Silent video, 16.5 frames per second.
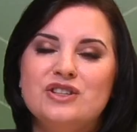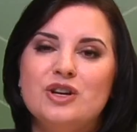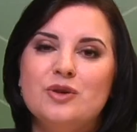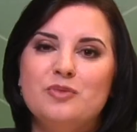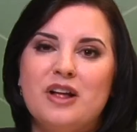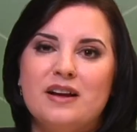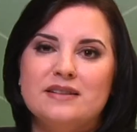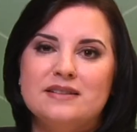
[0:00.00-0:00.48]

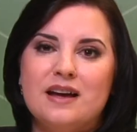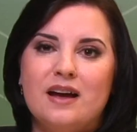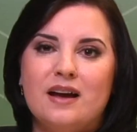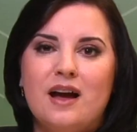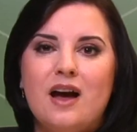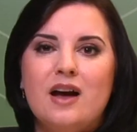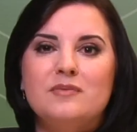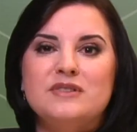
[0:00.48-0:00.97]

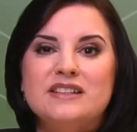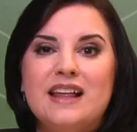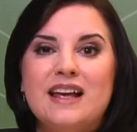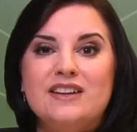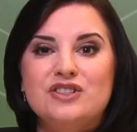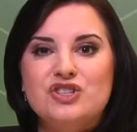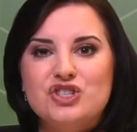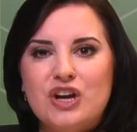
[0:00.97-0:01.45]

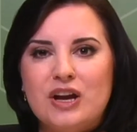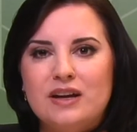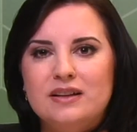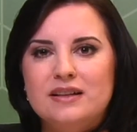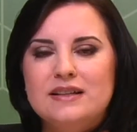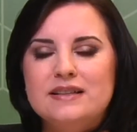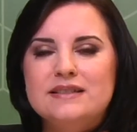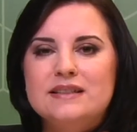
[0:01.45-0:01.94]

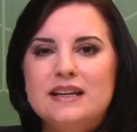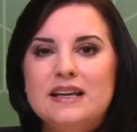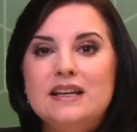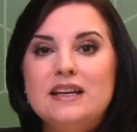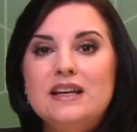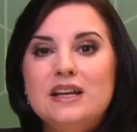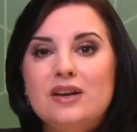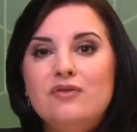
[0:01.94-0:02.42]
hrblock.com/checklist
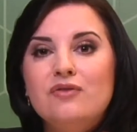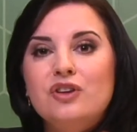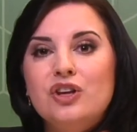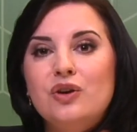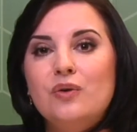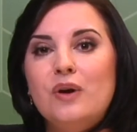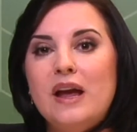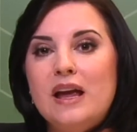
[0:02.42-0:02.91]
can give
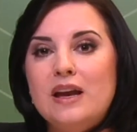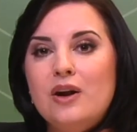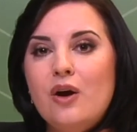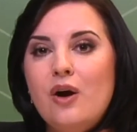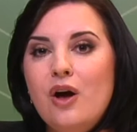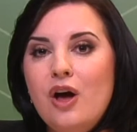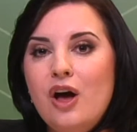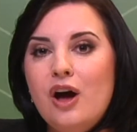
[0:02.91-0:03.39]
you an
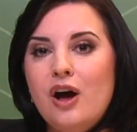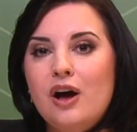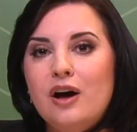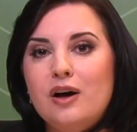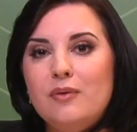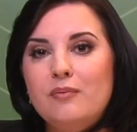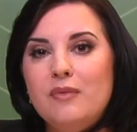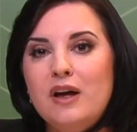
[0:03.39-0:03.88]

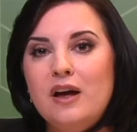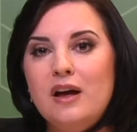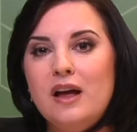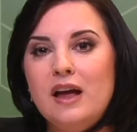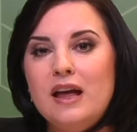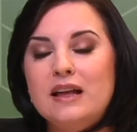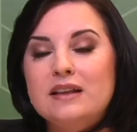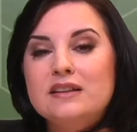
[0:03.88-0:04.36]

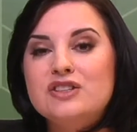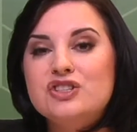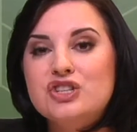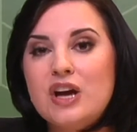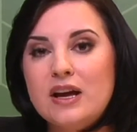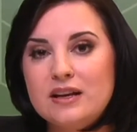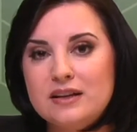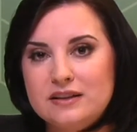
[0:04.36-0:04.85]
a
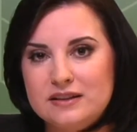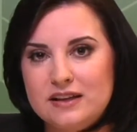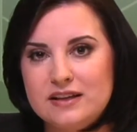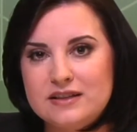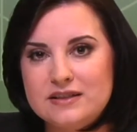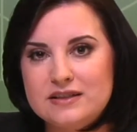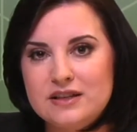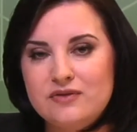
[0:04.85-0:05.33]

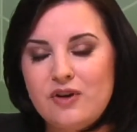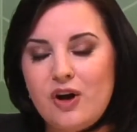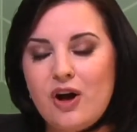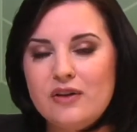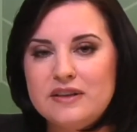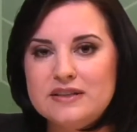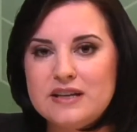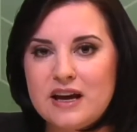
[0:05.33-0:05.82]
checklist of
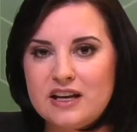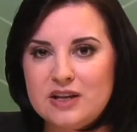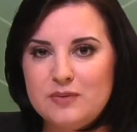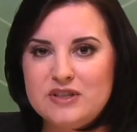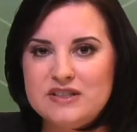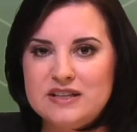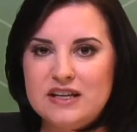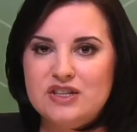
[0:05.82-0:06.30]
all the
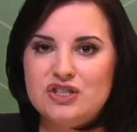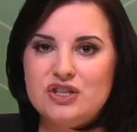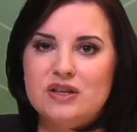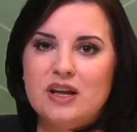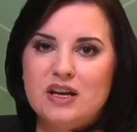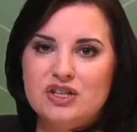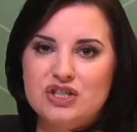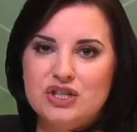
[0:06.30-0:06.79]

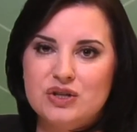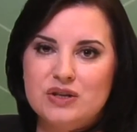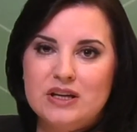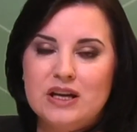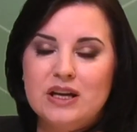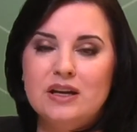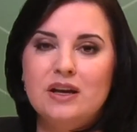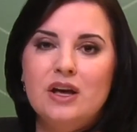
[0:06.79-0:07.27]
documentation that you
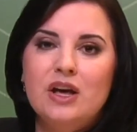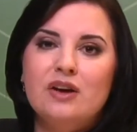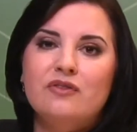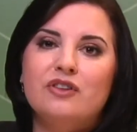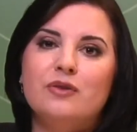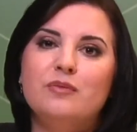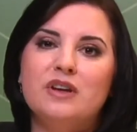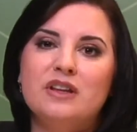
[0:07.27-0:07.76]
need.
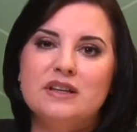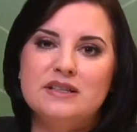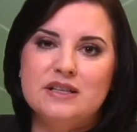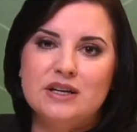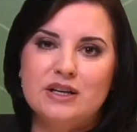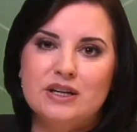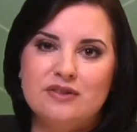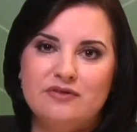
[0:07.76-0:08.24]
For
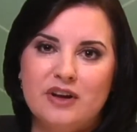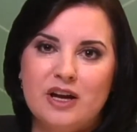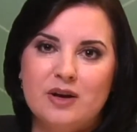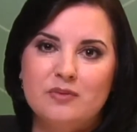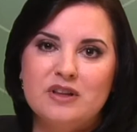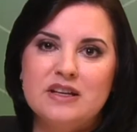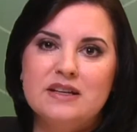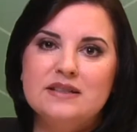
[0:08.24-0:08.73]
military
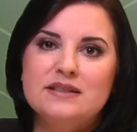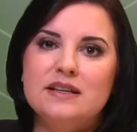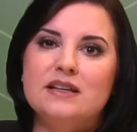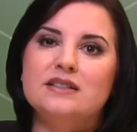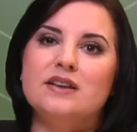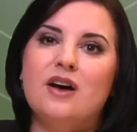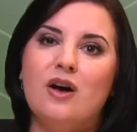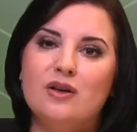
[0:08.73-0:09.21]
families,
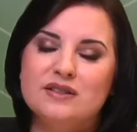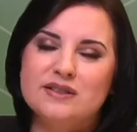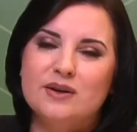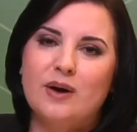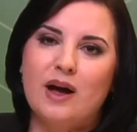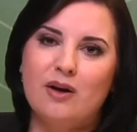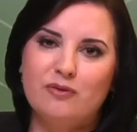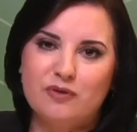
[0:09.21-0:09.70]
it's
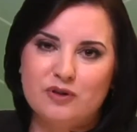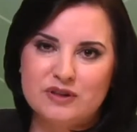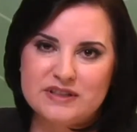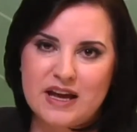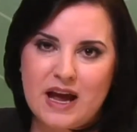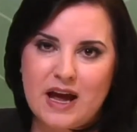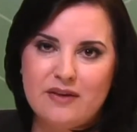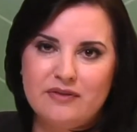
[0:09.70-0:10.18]
also helpful
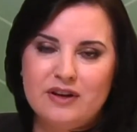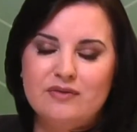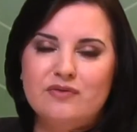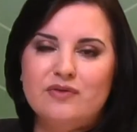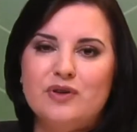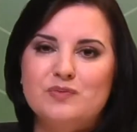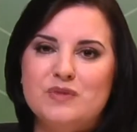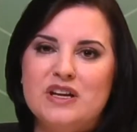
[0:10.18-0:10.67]
to have
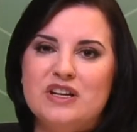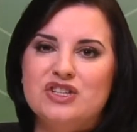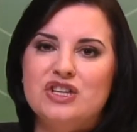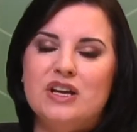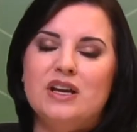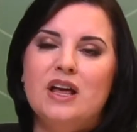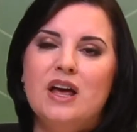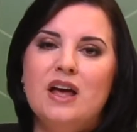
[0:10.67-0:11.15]

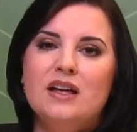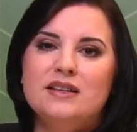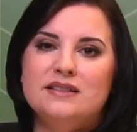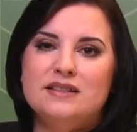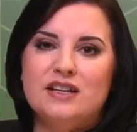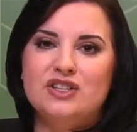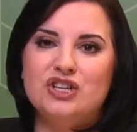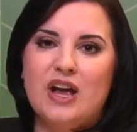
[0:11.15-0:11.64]
information
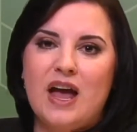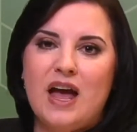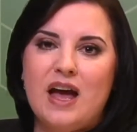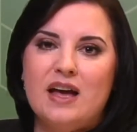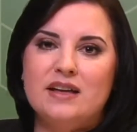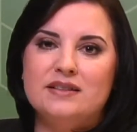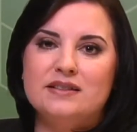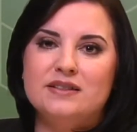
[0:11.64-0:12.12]
such
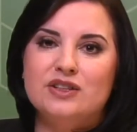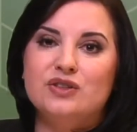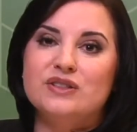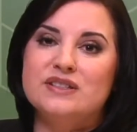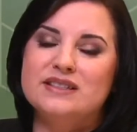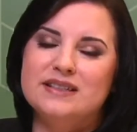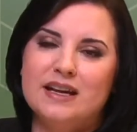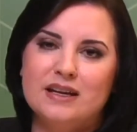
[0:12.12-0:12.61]
as
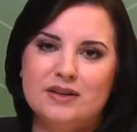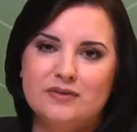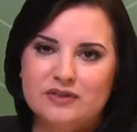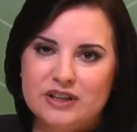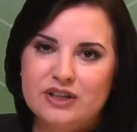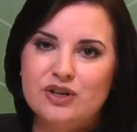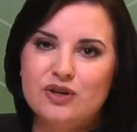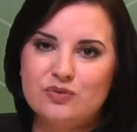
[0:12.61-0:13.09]
your state
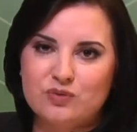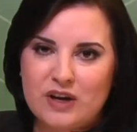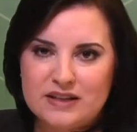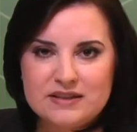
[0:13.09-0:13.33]
of legal